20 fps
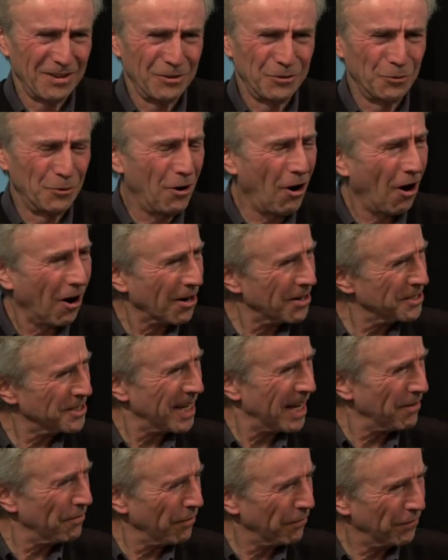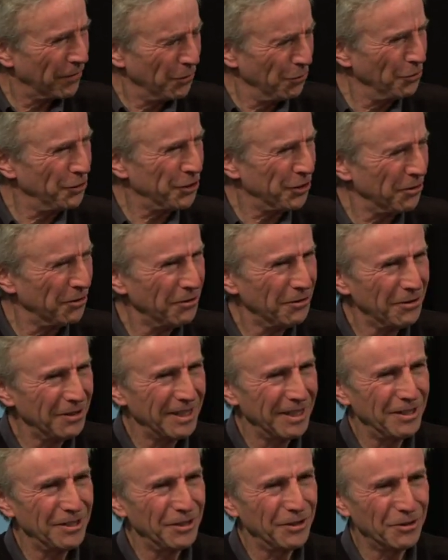do cars have a future
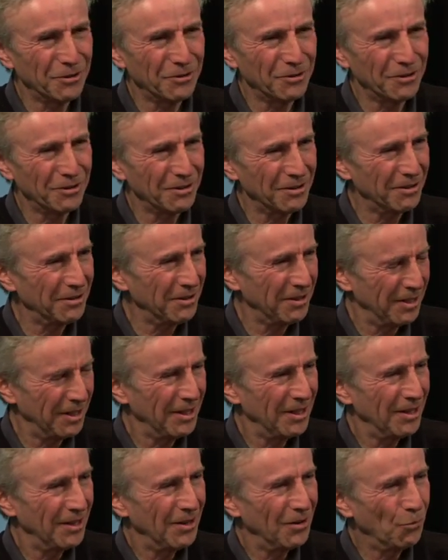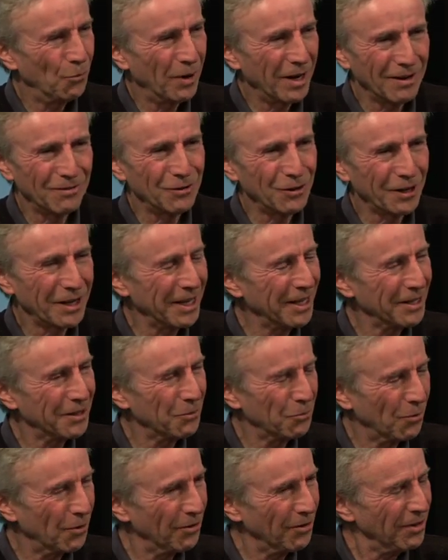in your way of looking at
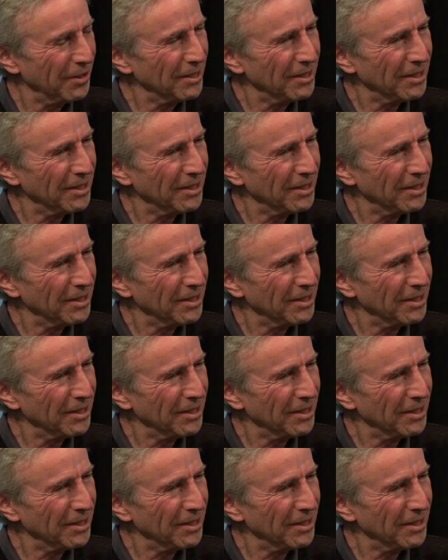the world?